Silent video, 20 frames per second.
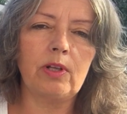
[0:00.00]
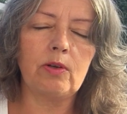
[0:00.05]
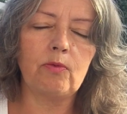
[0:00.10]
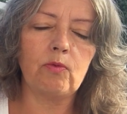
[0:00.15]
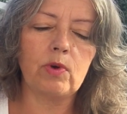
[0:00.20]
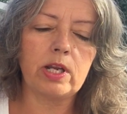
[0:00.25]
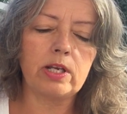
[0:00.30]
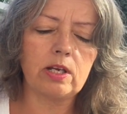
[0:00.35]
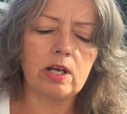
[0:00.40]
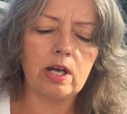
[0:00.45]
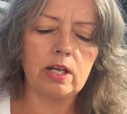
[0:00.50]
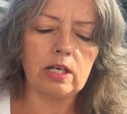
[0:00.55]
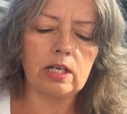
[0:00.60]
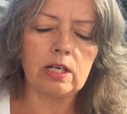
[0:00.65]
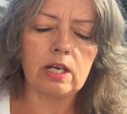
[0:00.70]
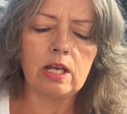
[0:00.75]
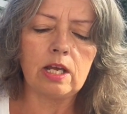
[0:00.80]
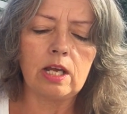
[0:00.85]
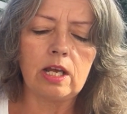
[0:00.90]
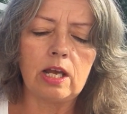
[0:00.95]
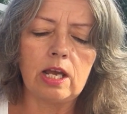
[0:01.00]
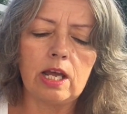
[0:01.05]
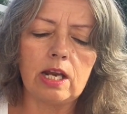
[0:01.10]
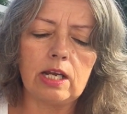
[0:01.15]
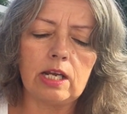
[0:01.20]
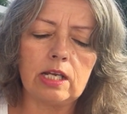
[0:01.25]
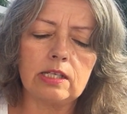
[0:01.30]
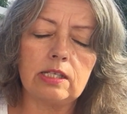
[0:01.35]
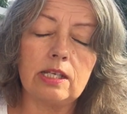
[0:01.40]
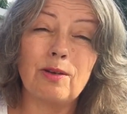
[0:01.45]
and whatnot. And and I
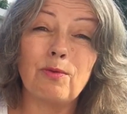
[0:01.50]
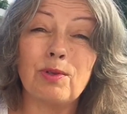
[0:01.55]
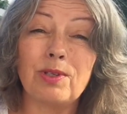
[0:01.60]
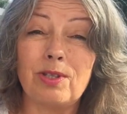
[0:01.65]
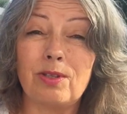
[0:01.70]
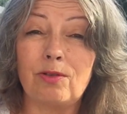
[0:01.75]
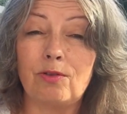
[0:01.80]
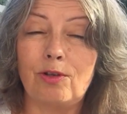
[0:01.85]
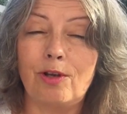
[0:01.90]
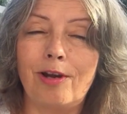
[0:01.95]
guess I was,